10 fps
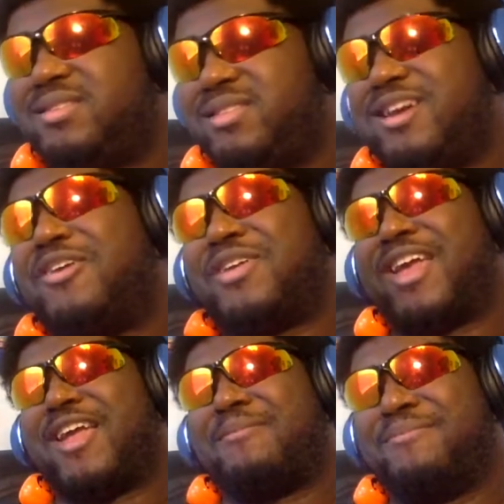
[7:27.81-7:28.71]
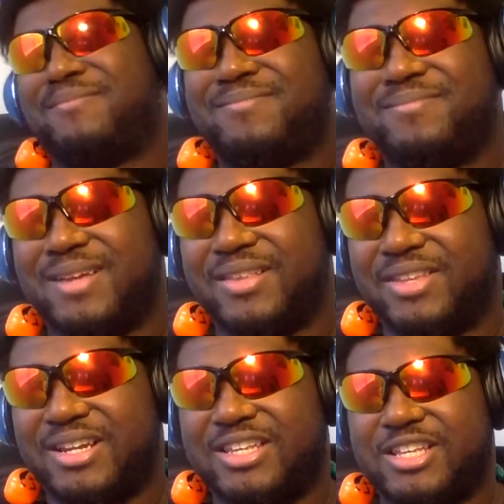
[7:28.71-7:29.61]
they're okay. And
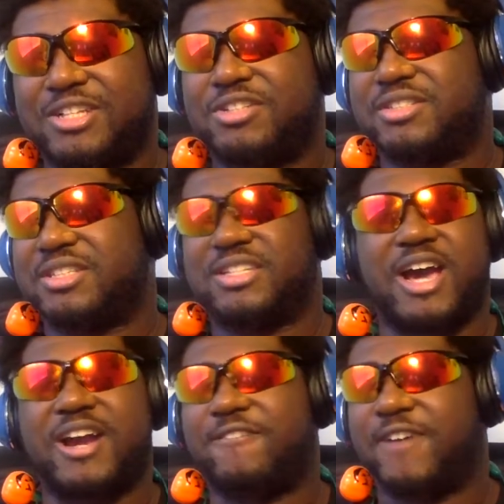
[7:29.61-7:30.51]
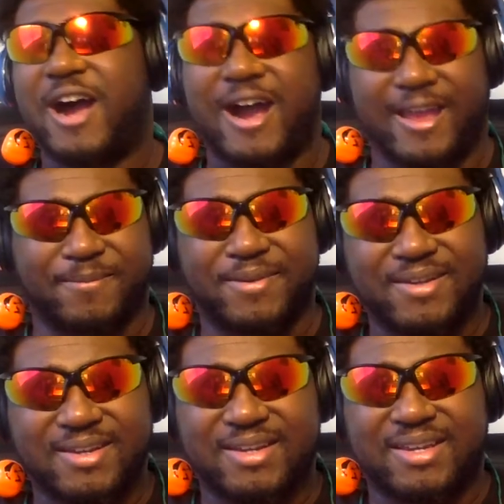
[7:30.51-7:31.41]
then it kills the entire vibe.
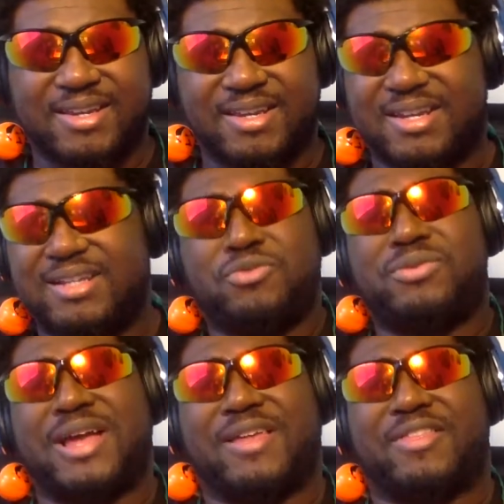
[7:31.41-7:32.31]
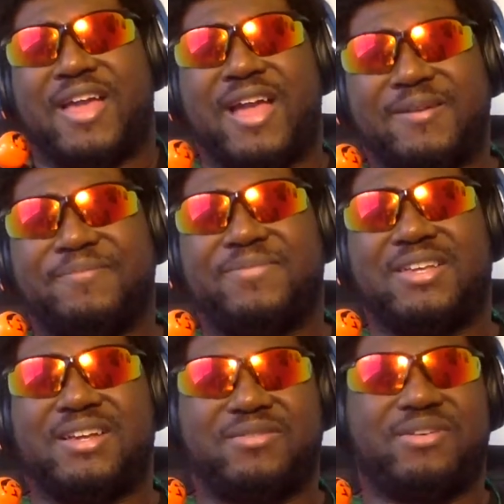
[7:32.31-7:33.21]
And I don't like that.
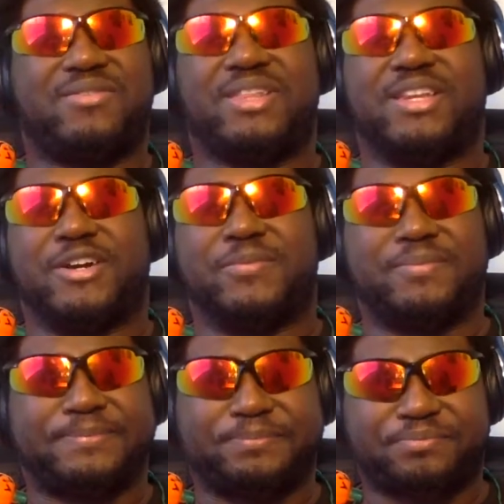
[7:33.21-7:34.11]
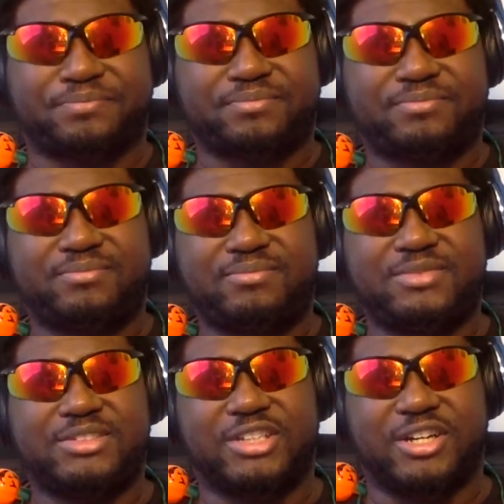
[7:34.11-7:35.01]
I really don't.
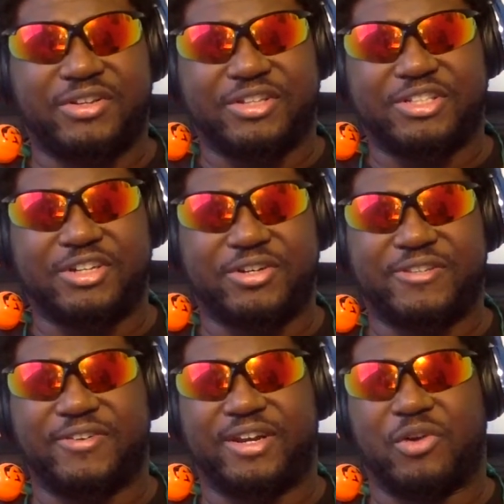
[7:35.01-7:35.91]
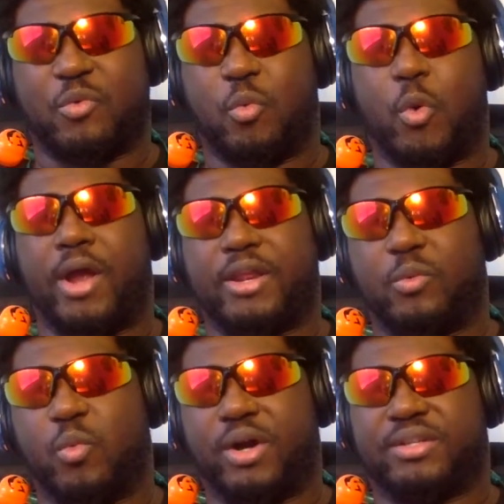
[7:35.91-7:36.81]
So the show needs to find out what
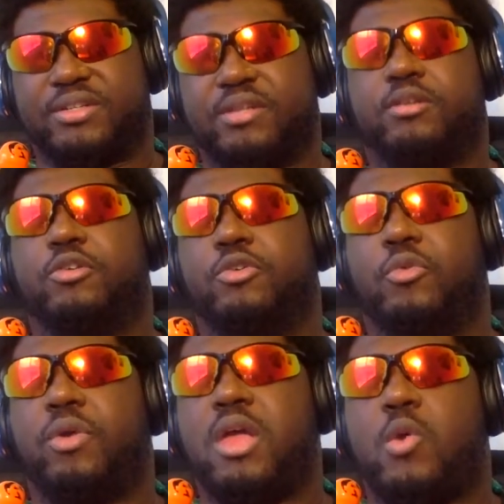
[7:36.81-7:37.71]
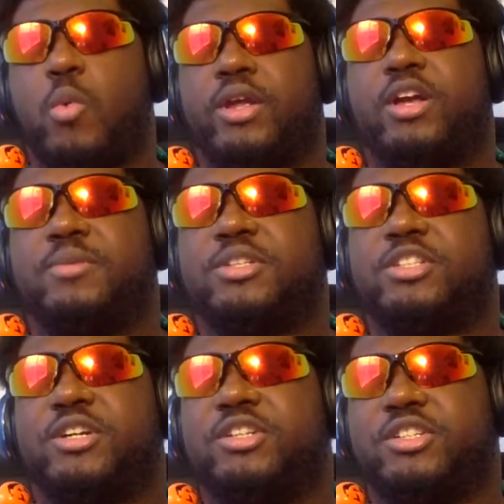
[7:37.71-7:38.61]
it wants to do when it comes to
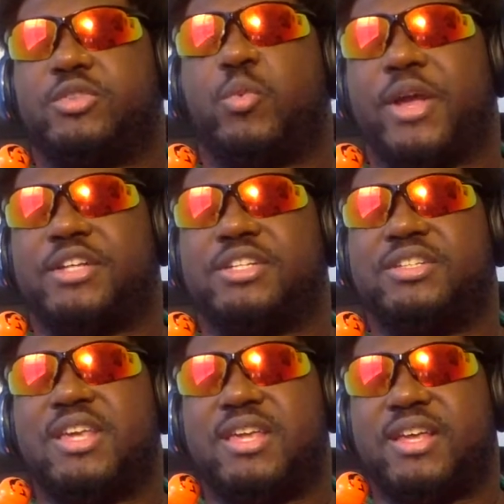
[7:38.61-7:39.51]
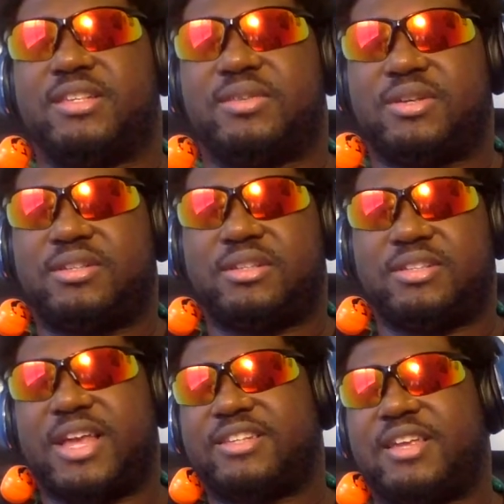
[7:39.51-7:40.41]
certain situations. It's the
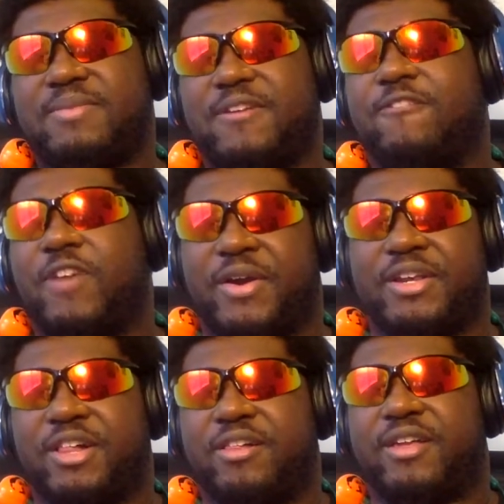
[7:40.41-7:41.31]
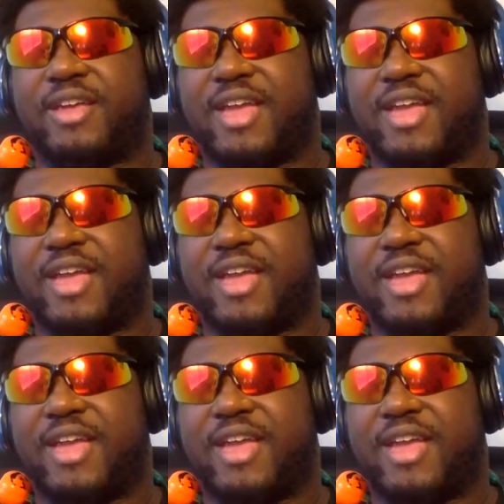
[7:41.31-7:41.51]
exact same thing Fairy Tale